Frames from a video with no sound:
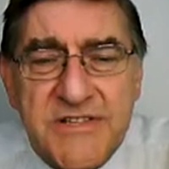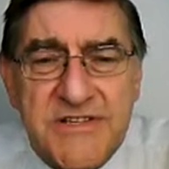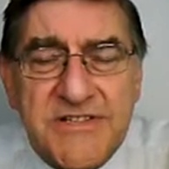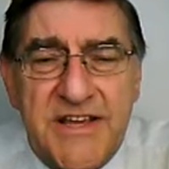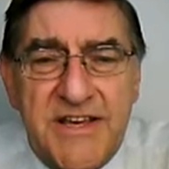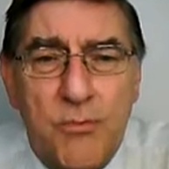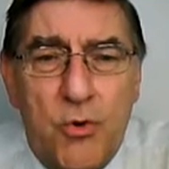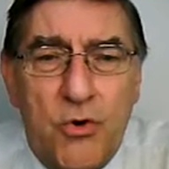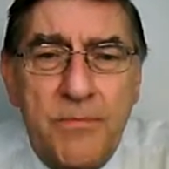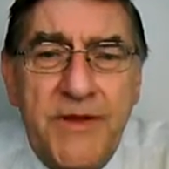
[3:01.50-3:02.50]
as it's getting
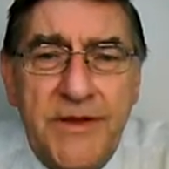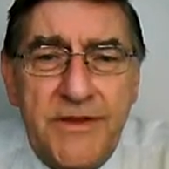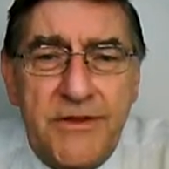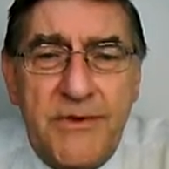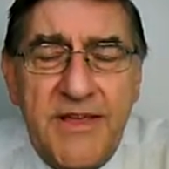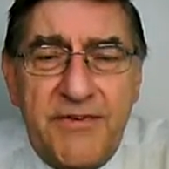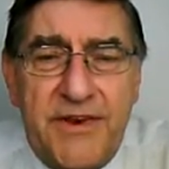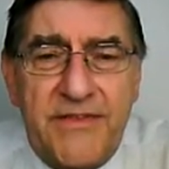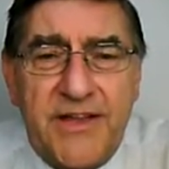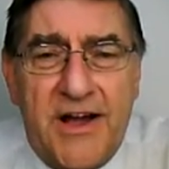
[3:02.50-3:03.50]
warm you leave it
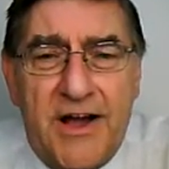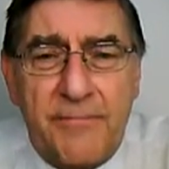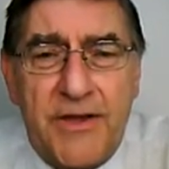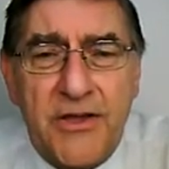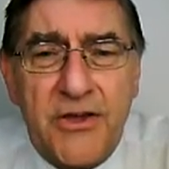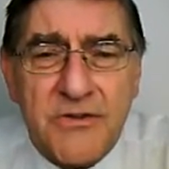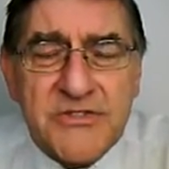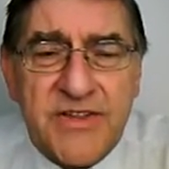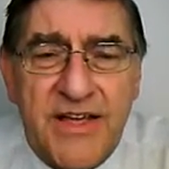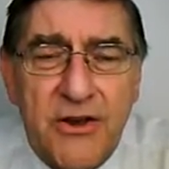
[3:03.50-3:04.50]
in the car park and go and
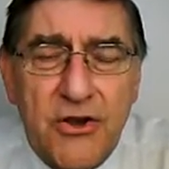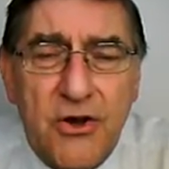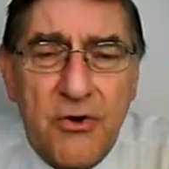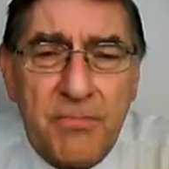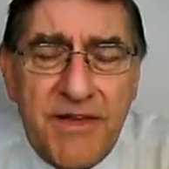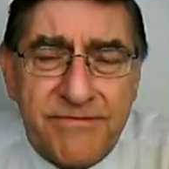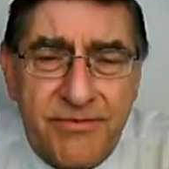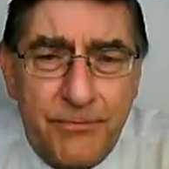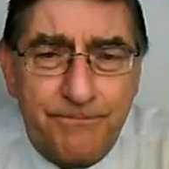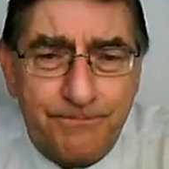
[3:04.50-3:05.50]
stand on a cold platform?